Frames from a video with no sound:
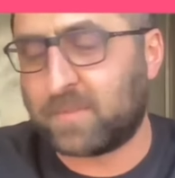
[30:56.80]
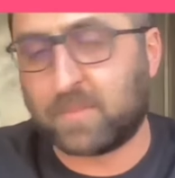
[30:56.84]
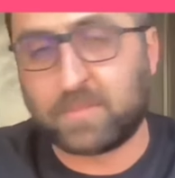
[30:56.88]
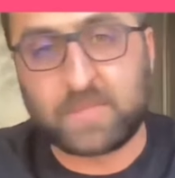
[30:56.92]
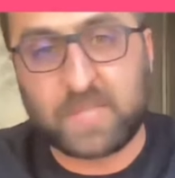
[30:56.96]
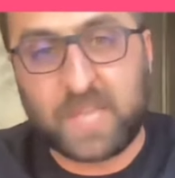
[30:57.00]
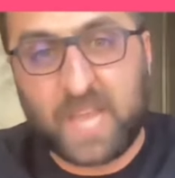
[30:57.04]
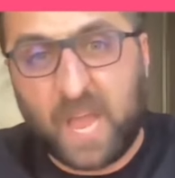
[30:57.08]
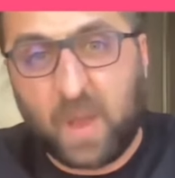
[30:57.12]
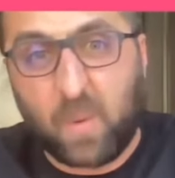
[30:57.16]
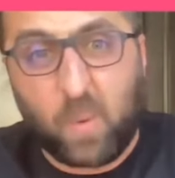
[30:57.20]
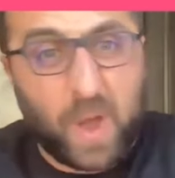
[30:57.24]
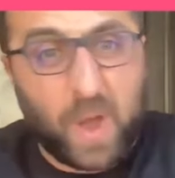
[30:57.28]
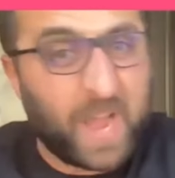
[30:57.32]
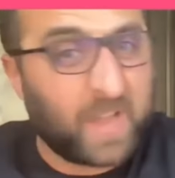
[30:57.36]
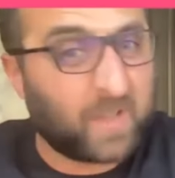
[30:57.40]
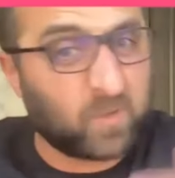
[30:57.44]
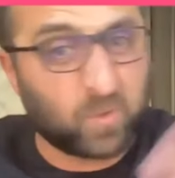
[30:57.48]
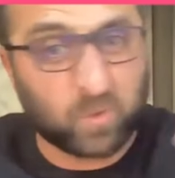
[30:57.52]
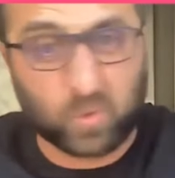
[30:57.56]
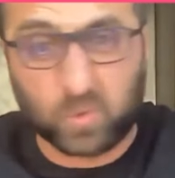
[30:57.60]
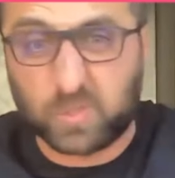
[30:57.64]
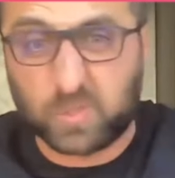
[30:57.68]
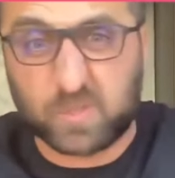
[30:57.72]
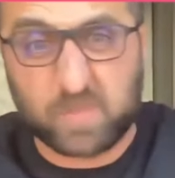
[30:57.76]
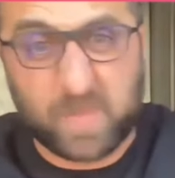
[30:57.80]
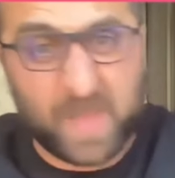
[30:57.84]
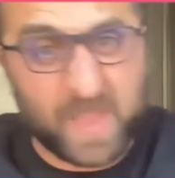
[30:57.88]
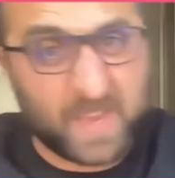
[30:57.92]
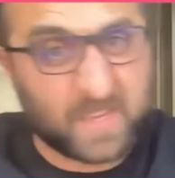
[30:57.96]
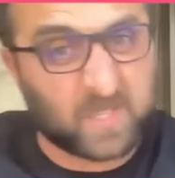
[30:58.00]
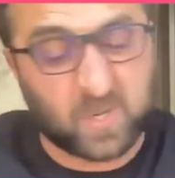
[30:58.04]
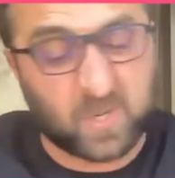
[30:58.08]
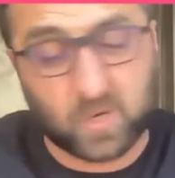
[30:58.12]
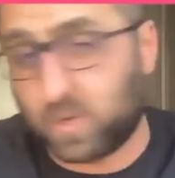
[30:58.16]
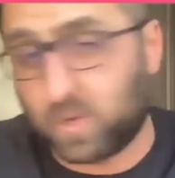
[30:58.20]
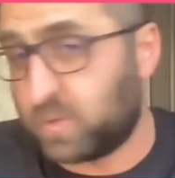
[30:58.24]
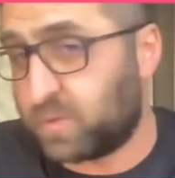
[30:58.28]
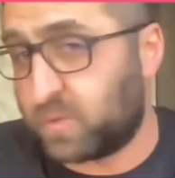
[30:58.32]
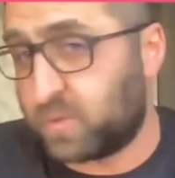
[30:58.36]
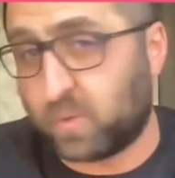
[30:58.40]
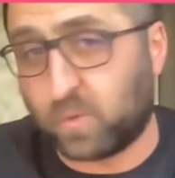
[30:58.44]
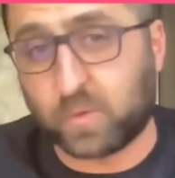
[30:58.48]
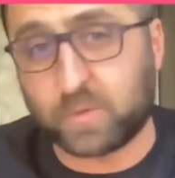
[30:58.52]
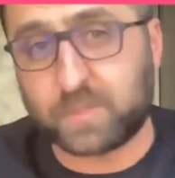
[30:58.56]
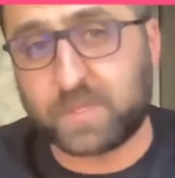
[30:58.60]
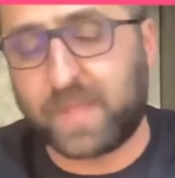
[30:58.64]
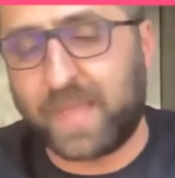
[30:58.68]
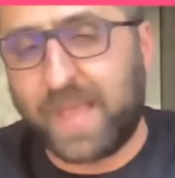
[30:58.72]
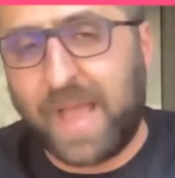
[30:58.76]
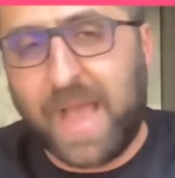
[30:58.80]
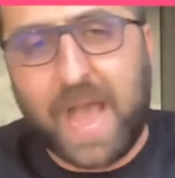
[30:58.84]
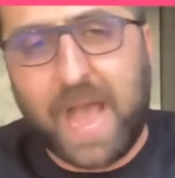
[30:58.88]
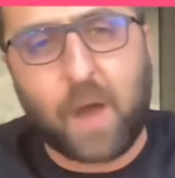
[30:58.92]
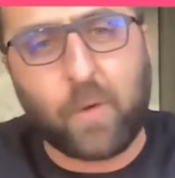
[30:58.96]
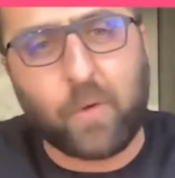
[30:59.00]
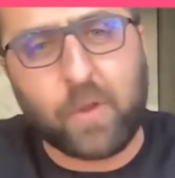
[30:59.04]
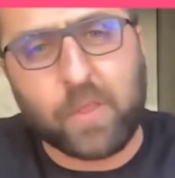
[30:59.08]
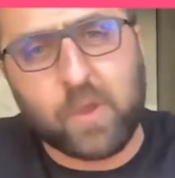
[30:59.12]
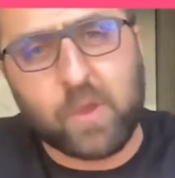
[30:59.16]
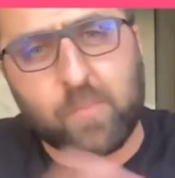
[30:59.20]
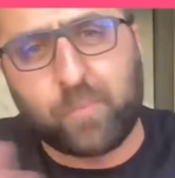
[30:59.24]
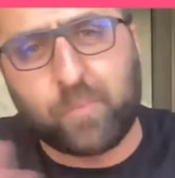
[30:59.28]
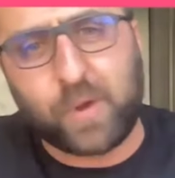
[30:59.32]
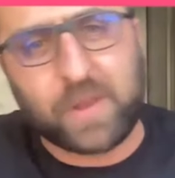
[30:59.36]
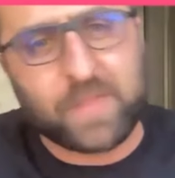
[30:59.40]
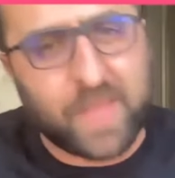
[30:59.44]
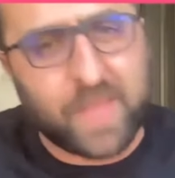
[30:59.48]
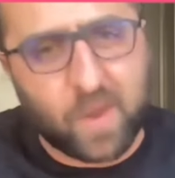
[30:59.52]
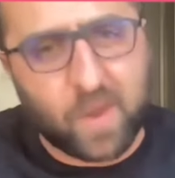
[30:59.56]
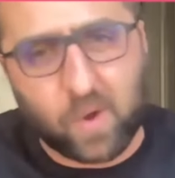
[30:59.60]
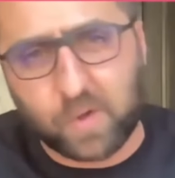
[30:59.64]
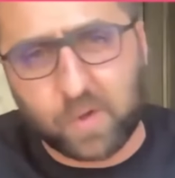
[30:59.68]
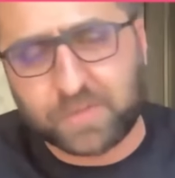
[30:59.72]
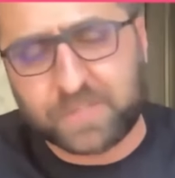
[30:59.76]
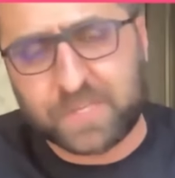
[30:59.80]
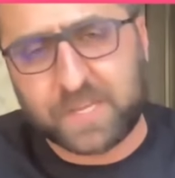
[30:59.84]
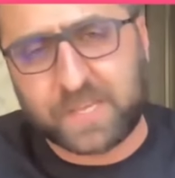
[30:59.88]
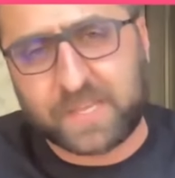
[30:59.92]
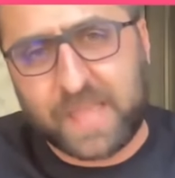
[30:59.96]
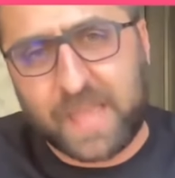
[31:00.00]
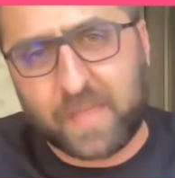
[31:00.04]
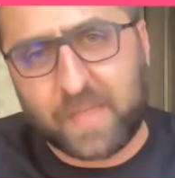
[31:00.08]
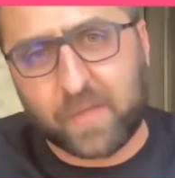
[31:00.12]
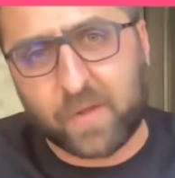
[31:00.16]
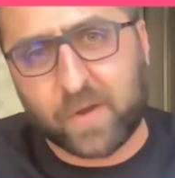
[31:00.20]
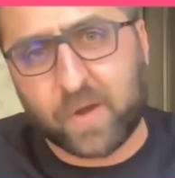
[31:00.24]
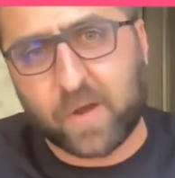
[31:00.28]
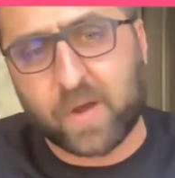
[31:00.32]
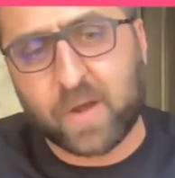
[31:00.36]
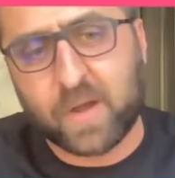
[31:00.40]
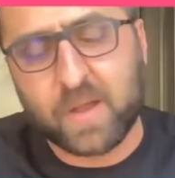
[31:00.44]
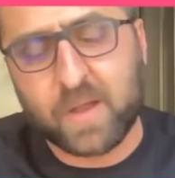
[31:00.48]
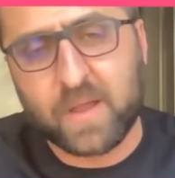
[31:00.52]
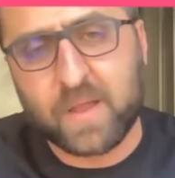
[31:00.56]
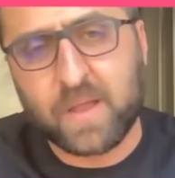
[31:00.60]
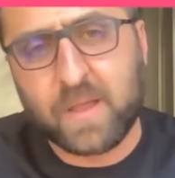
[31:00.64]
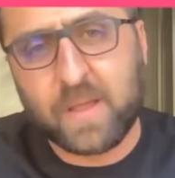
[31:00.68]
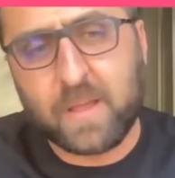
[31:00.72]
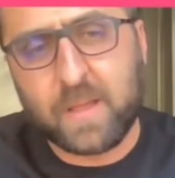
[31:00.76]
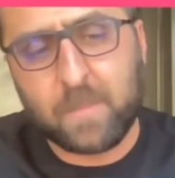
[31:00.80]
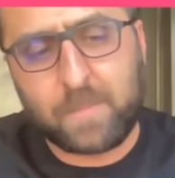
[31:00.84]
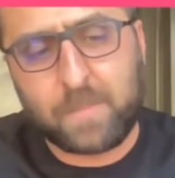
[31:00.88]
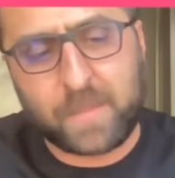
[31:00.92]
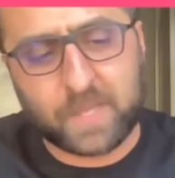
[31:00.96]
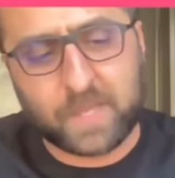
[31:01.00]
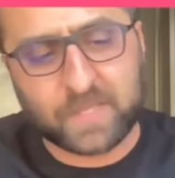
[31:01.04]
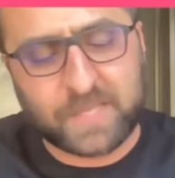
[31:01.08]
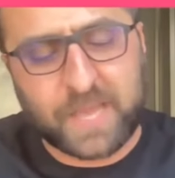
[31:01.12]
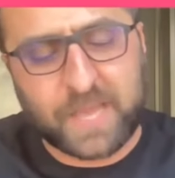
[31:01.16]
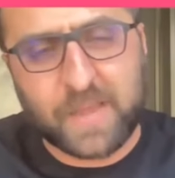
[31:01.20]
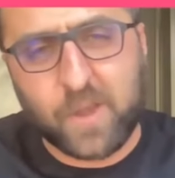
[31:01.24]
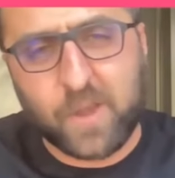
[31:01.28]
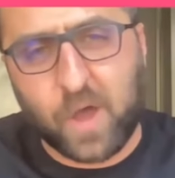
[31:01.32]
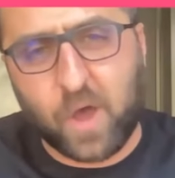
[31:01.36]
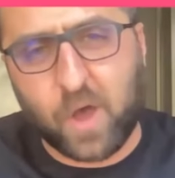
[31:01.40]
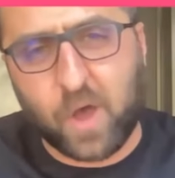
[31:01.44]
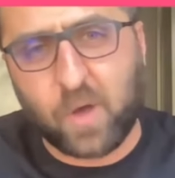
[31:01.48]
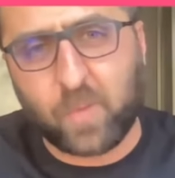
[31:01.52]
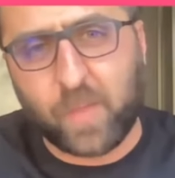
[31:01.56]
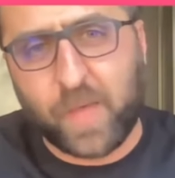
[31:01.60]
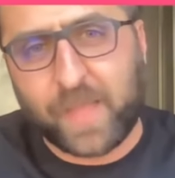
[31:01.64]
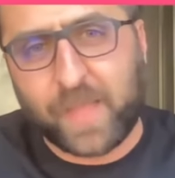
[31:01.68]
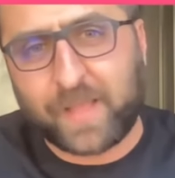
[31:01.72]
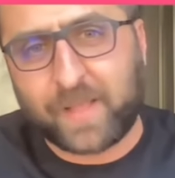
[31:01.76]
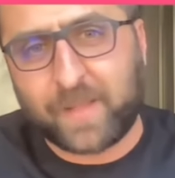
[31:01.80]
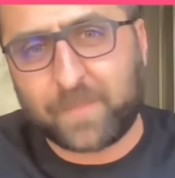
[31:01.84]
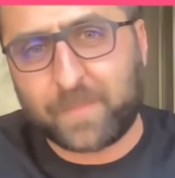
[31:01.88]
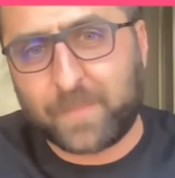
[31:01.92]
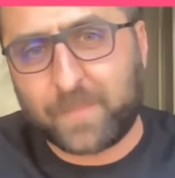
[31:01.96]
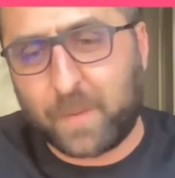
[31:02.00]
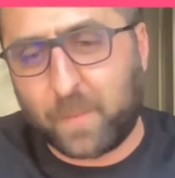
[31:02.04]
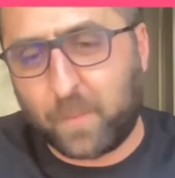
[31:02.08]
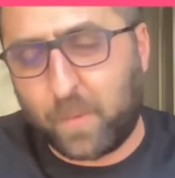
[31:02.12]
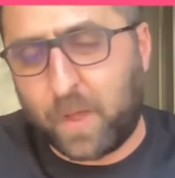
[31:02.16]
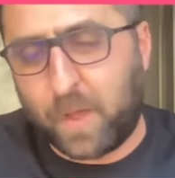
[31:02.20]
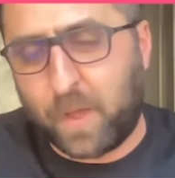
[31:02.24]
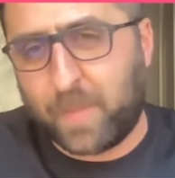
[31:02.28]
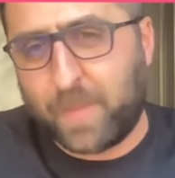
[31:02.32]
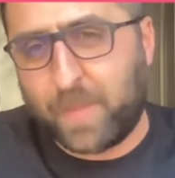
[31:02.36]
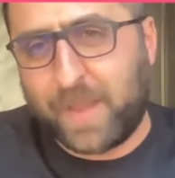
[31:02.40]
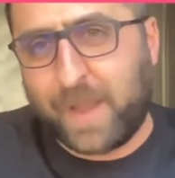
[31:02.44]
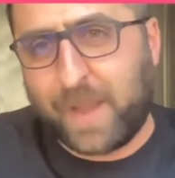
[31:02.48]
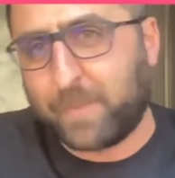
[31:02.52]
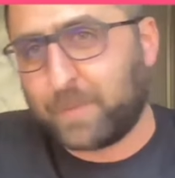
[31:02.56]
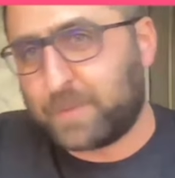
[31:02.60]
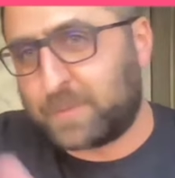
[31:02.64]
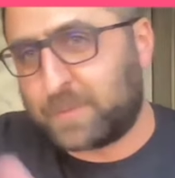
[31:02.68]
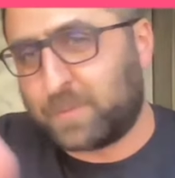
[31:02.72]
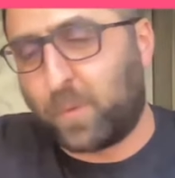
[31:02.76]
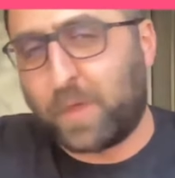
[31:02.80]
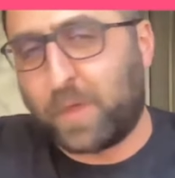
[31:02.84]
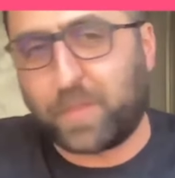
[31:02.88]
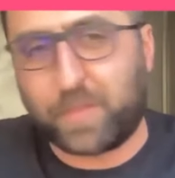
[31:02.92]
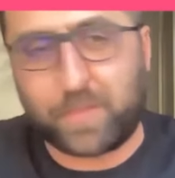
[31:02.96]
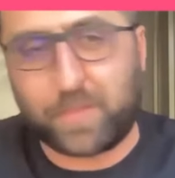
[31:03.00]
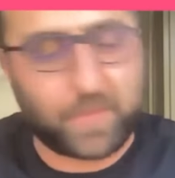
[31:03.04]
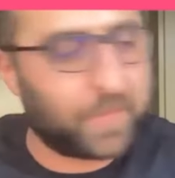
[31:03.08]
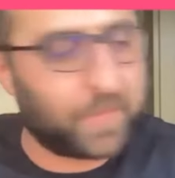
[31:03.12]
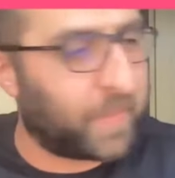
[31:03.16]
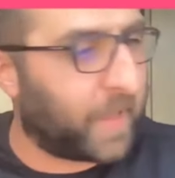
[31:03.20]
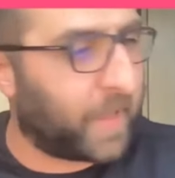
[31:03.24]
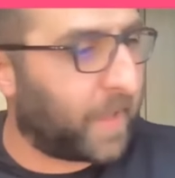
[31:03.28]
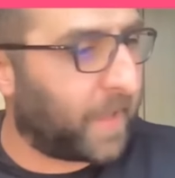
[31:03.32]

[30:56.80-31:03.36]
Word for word: some DIY tools, some external tools? And like, how do you bring that all together? Because I know, like, I mean, I was with